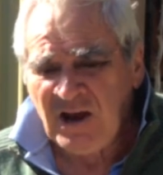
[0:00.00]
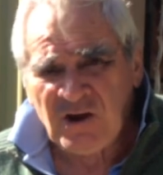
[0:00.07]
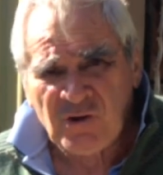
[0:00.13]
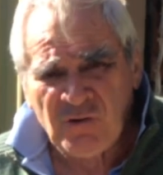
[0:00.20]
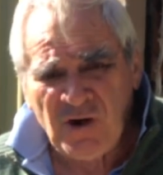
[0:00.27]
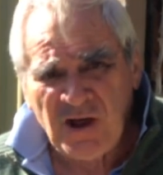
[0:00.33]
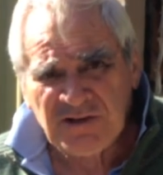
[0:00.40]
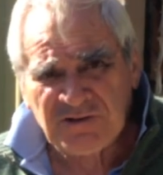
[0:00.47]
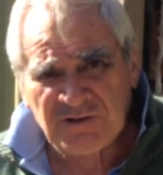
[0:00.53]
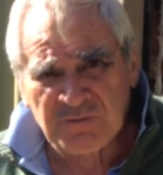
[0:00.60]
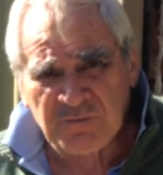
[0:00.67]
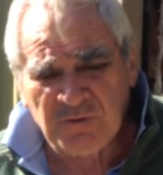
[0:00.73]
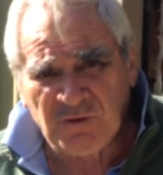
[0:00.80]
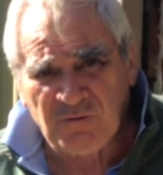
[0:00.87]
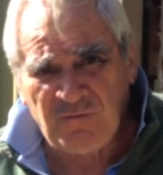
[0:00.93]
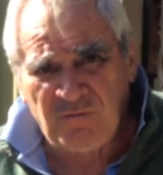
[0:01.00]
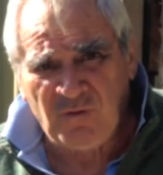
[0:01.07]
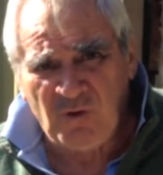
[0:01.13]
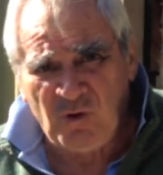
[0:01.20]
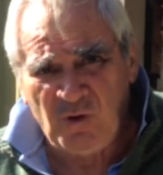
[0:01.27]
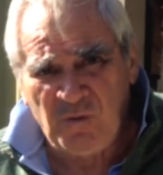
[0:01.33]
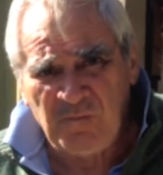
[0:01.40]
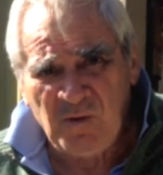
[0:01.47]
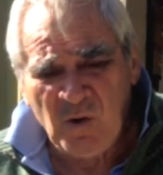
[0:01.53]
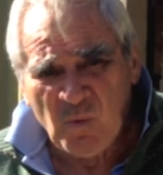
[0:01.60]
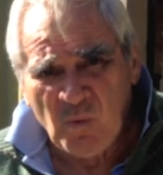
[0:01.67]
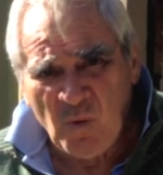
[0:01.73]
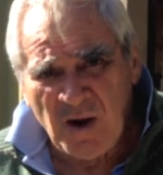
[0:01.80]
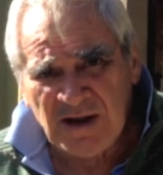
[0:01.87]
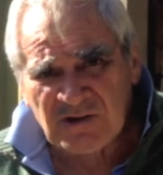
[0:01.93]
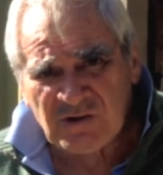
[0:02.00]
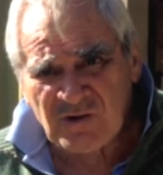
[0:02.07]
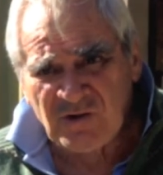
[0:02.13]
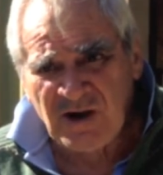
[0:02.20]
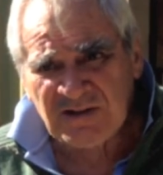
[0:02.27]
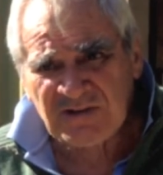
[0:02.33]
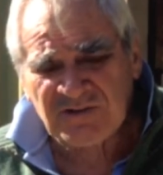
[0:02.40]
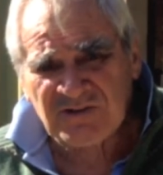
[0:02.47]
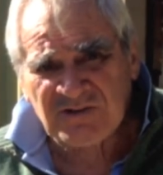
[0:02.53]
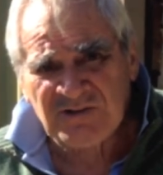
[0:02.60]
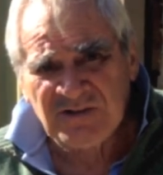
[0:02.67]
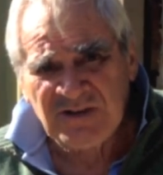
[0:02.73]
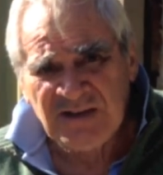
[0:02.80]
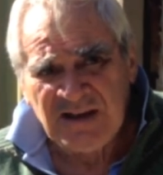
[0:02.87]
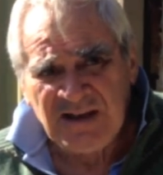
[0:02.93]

Crusts will form, white crusts,